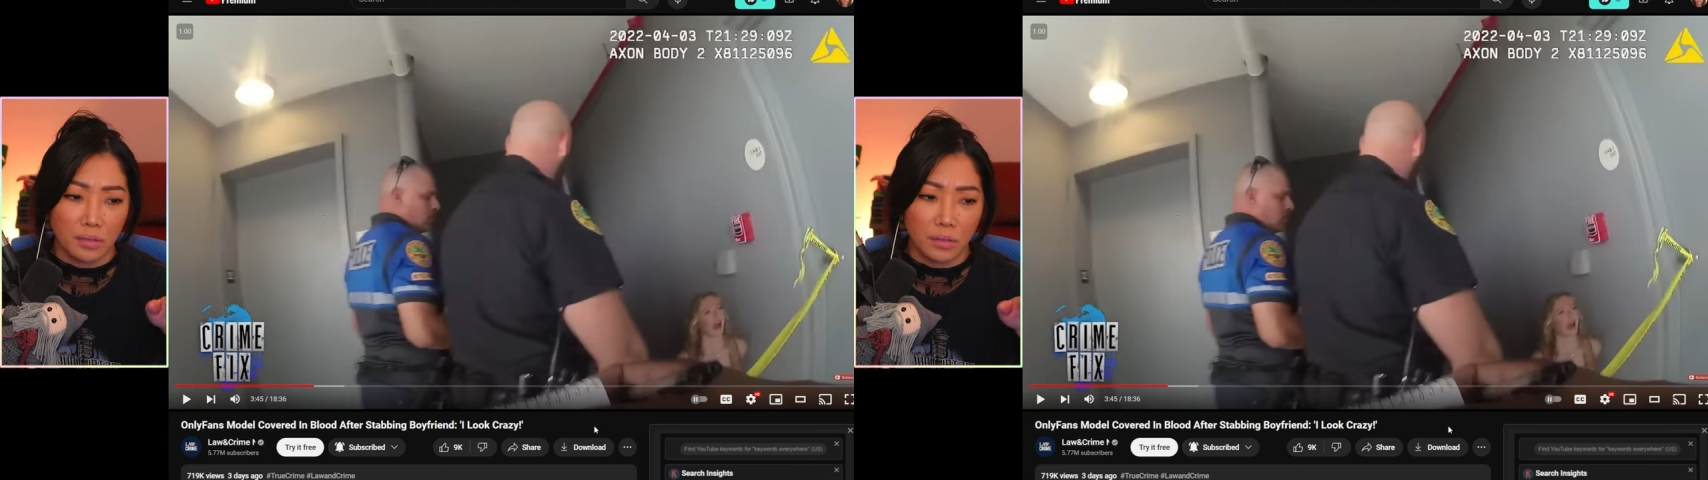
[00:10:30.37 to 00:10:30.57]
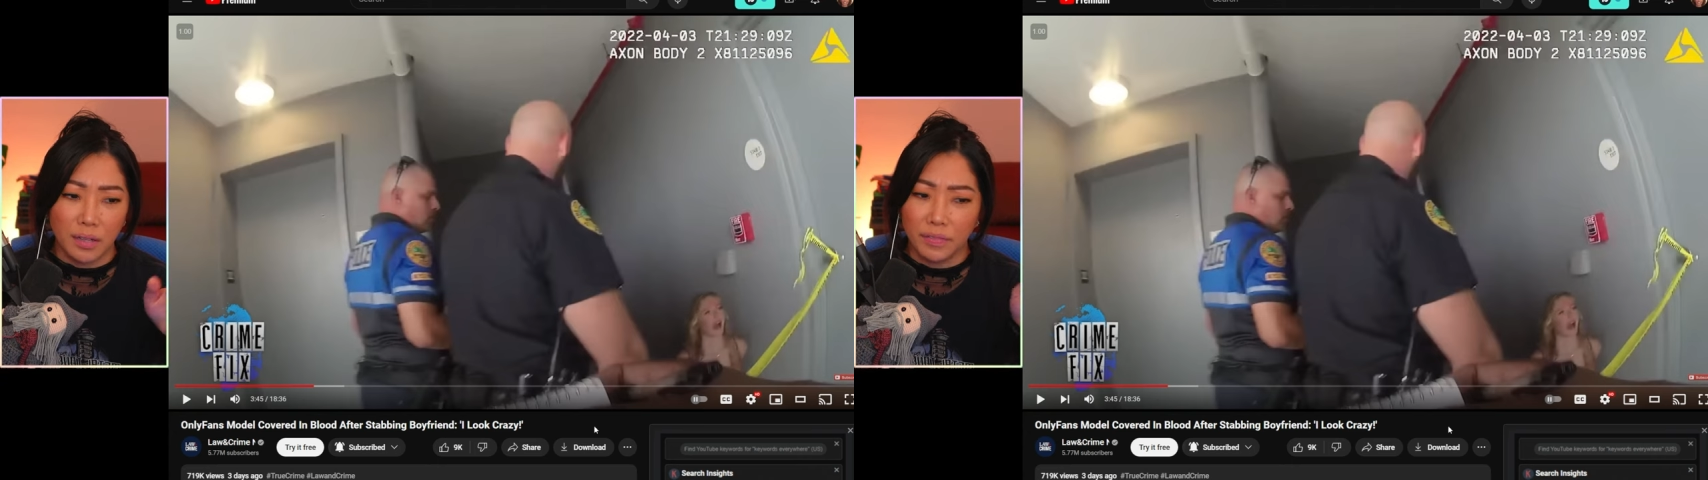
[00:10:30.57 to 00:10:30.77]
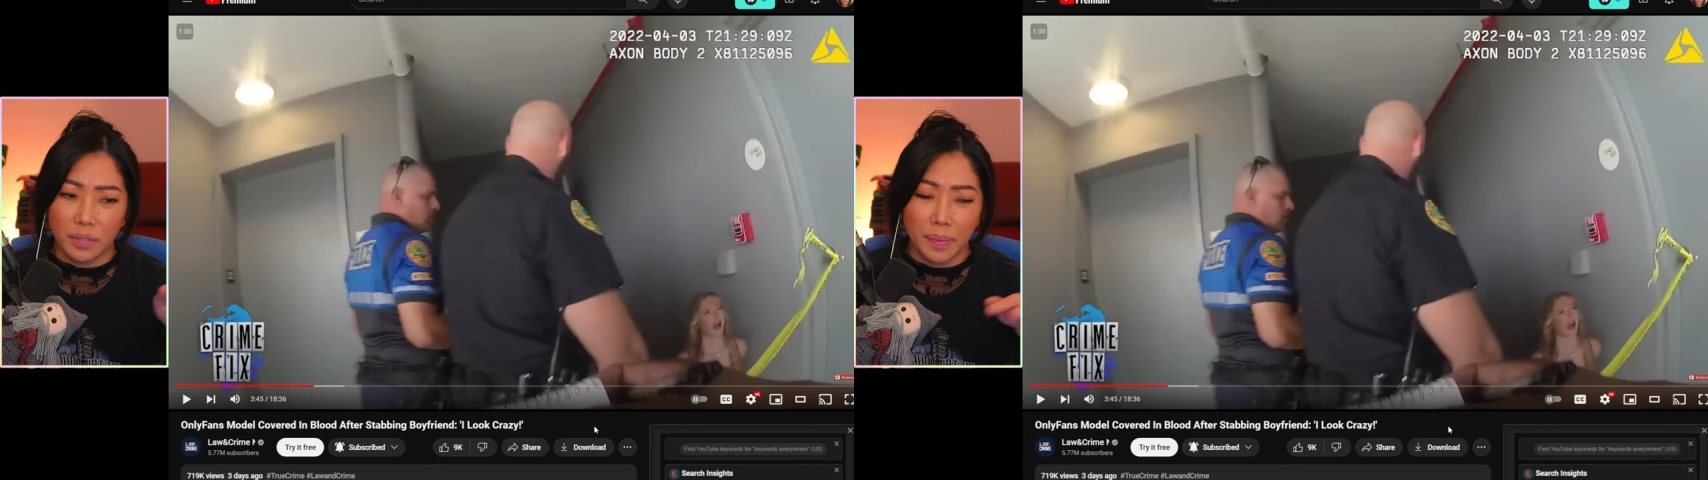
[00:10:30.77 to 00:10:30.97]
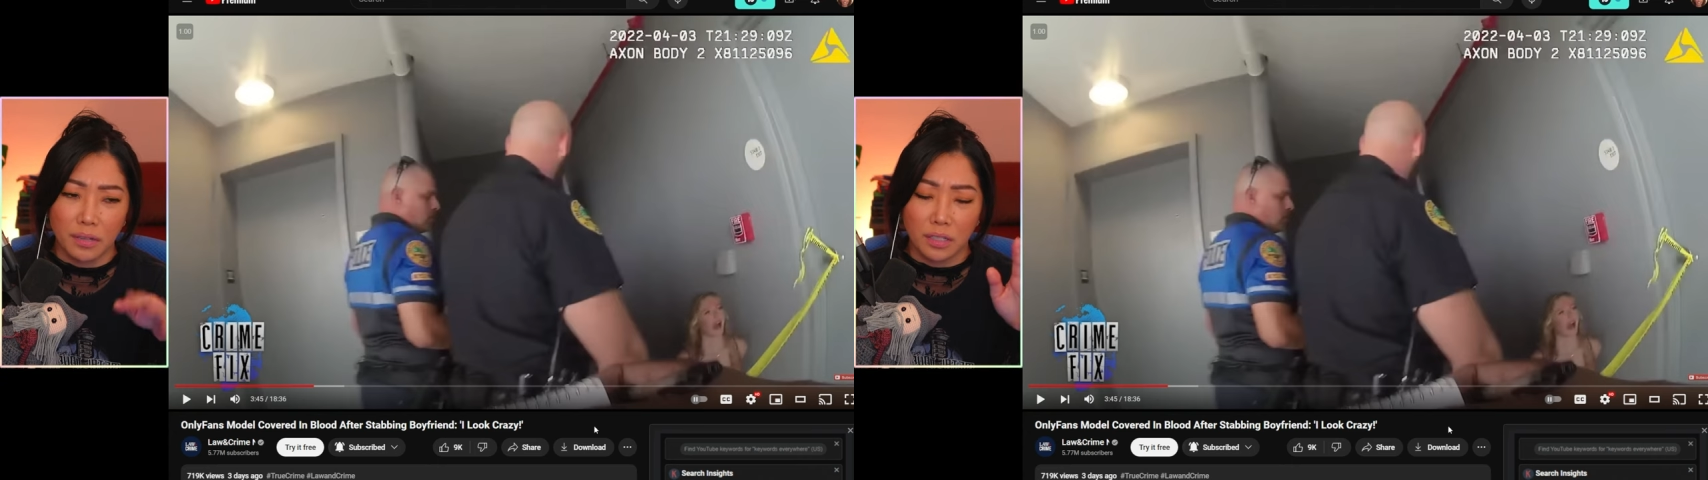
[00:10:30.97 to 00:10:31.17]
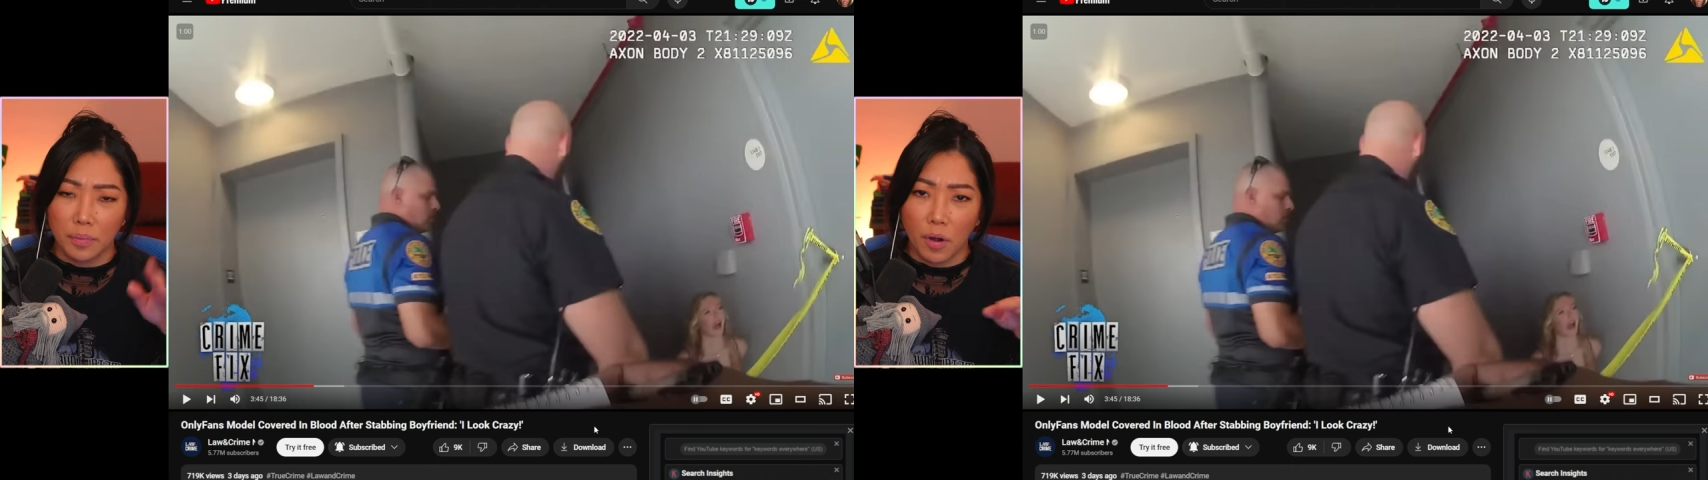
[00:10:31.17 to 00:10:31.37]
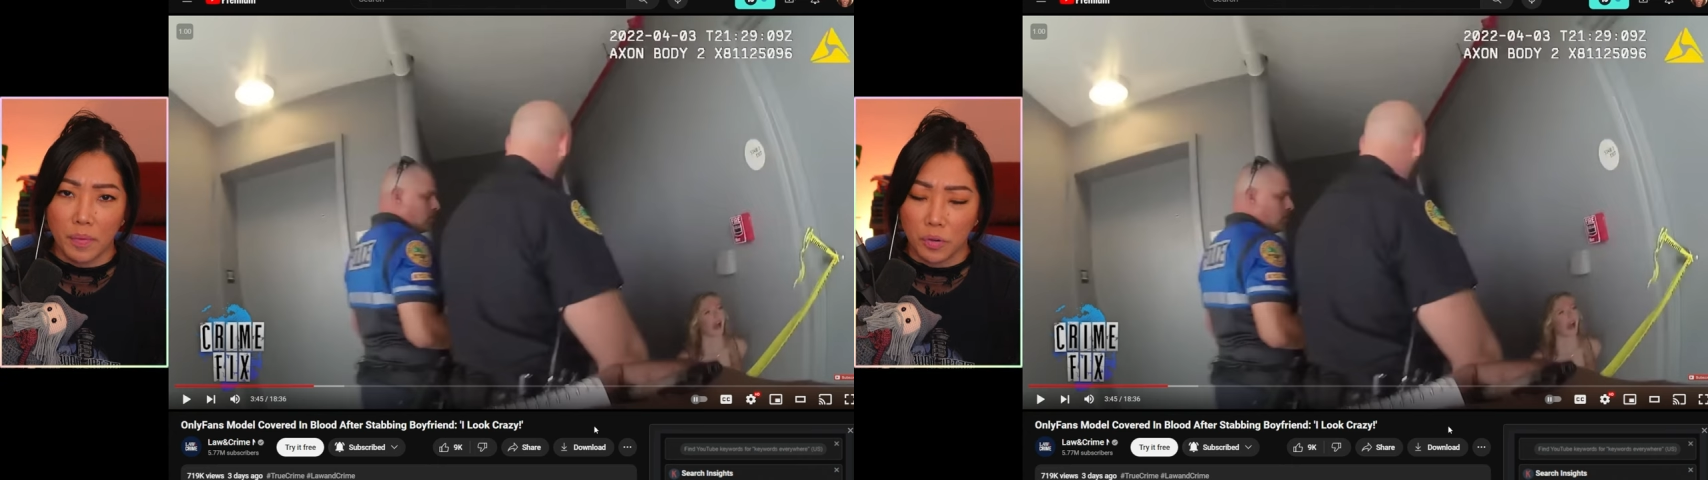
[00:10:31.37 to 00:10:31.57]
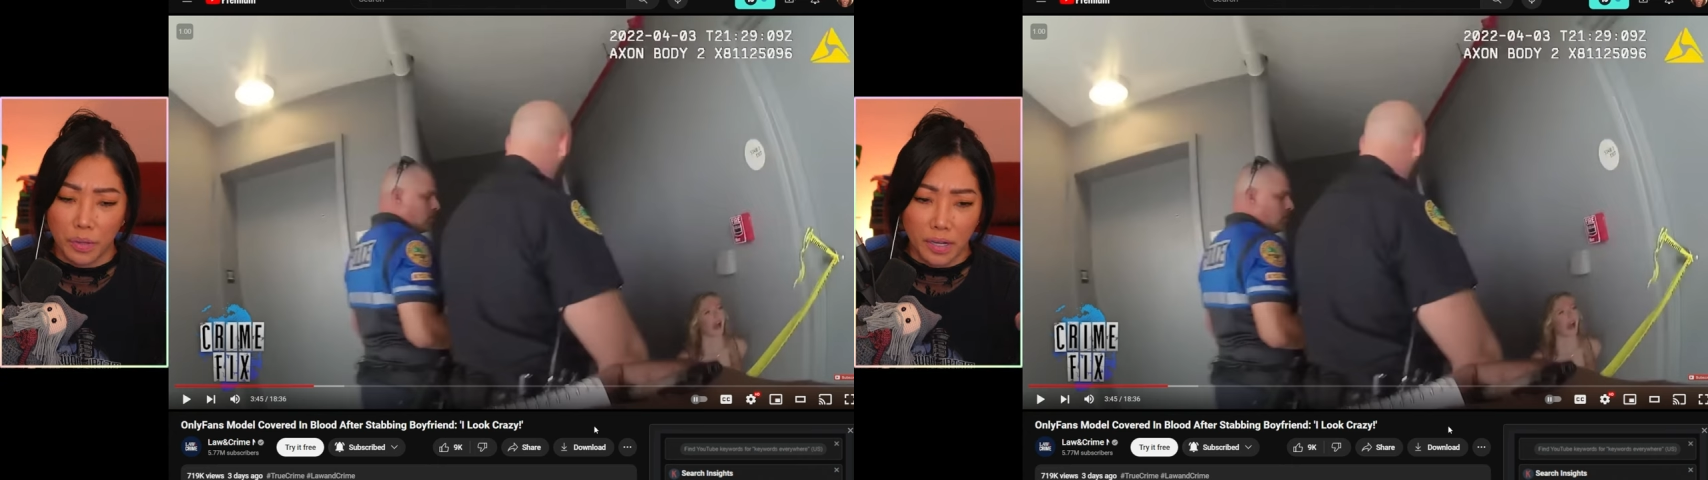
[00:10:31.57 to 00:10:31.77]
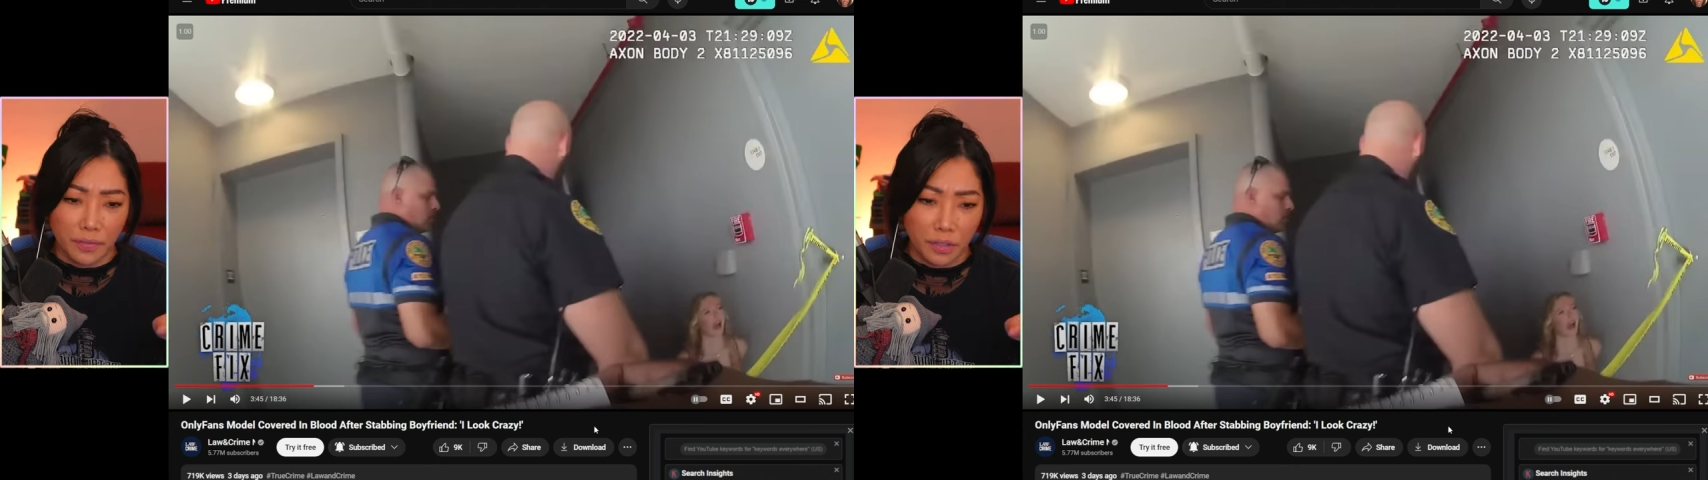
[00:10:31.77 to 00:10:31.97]
or I don't know if it's a penthouse, like apartment or
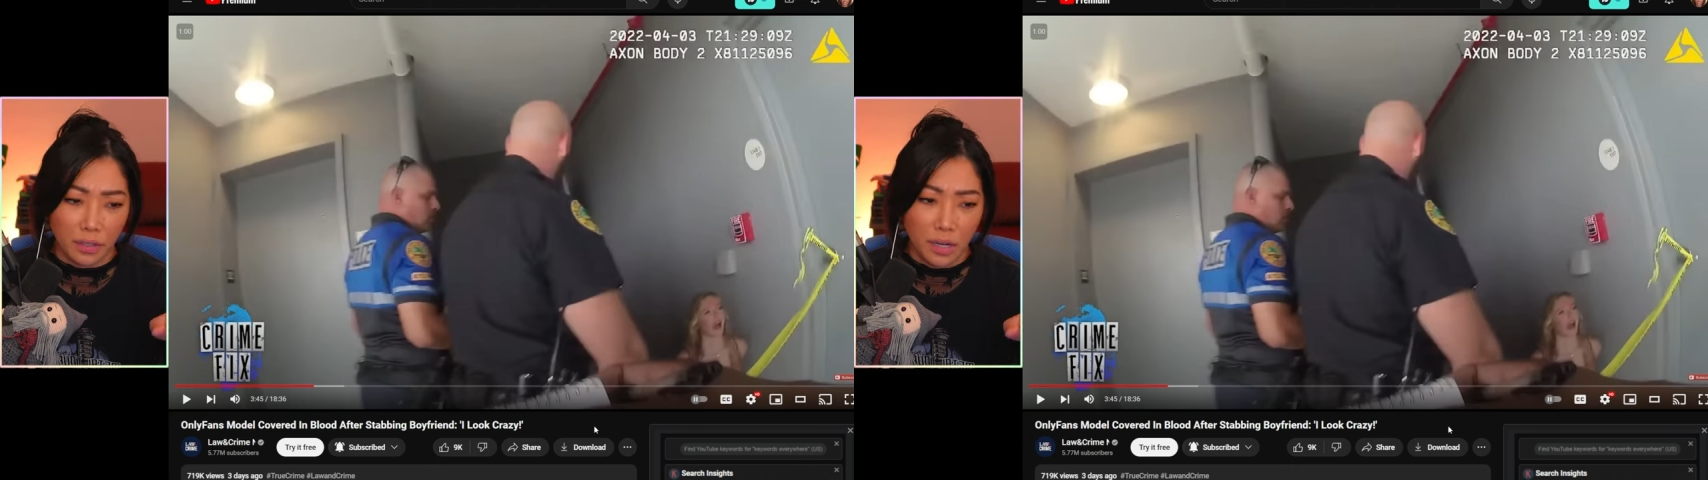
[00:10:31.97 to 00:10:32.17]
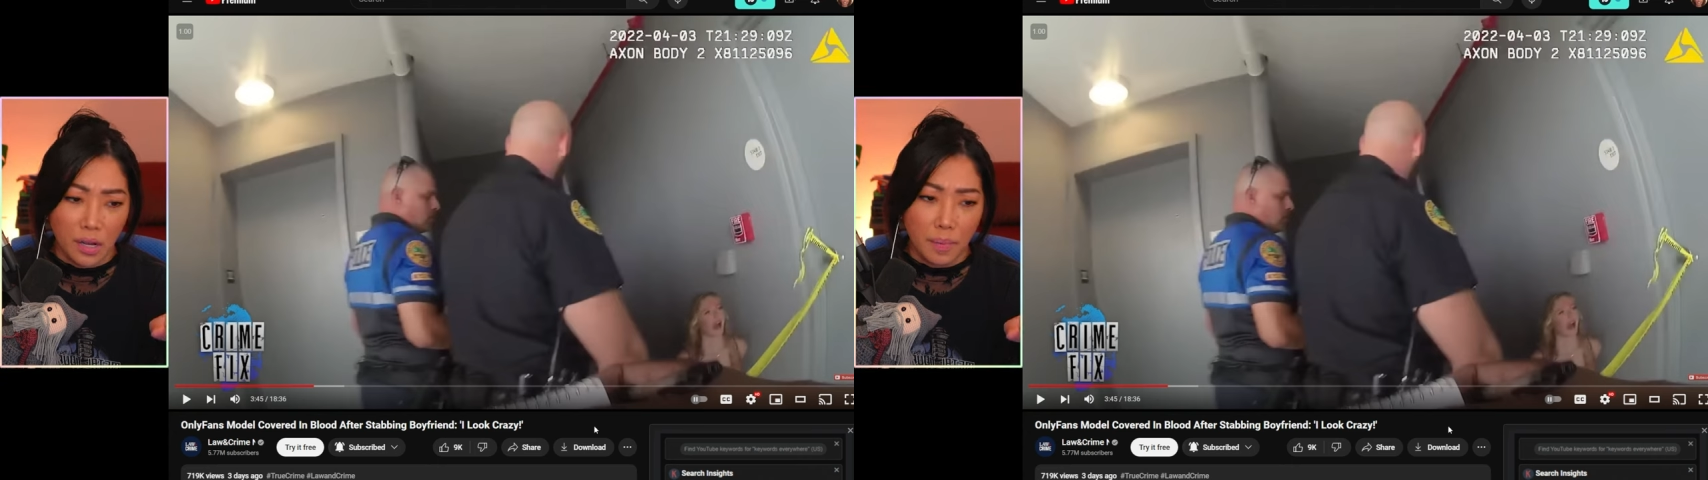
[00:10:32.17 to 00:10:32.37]
whatever.